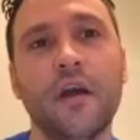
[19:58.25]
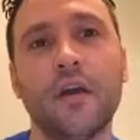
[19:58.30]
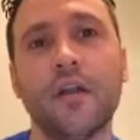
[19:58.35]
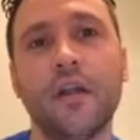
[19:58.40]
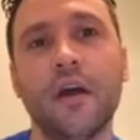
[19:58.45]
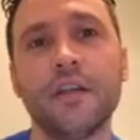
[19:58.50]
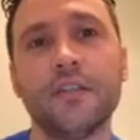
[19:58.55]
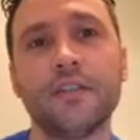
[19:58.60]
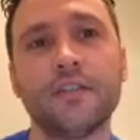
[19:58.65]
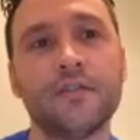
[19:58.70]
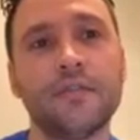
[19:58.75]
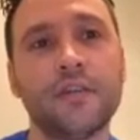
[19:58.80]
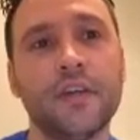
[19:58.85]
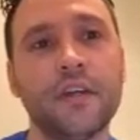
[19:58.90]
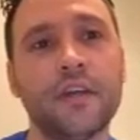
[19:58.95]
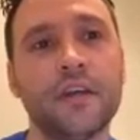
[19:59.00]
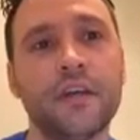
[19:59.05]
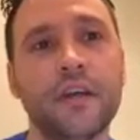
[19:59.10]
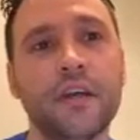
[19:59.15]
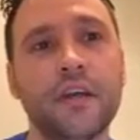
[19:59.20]
our clients are
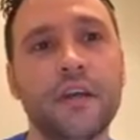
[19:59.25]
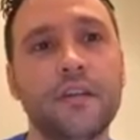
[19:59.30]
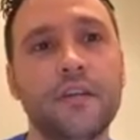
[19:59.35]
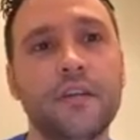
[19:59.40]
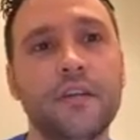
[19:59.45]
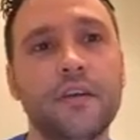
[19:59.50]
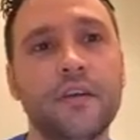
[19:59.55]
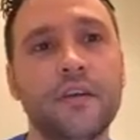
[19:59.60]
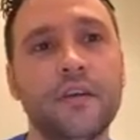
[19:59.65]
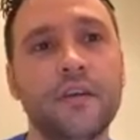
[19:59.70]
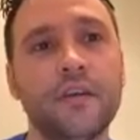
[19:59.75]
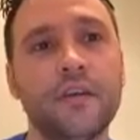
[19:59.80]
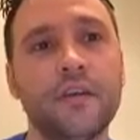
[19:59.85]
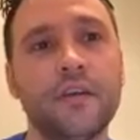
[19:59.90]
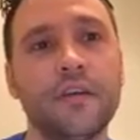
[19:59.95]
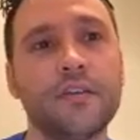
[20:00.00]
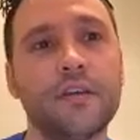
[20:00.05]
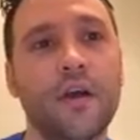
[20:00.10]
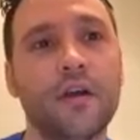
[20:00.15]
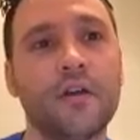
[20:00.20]
feeling it, it's
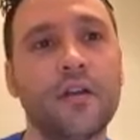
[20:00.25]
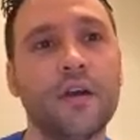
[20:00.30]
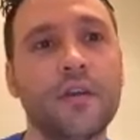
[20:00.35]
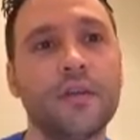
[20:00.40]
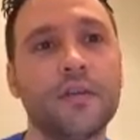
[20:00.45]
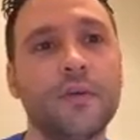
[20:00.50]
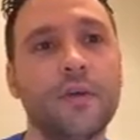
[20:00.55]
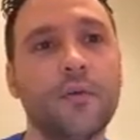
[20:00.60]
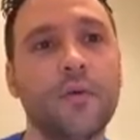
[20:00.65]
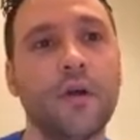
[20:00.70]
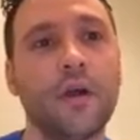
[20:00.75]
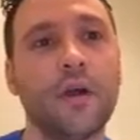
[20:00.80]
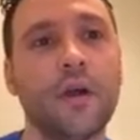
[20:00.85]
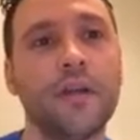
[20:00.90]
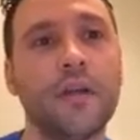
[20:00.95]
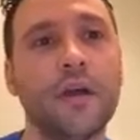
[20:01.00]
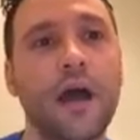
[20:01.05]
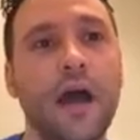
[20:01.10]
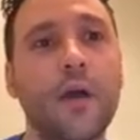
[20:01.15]
hard not to be worried.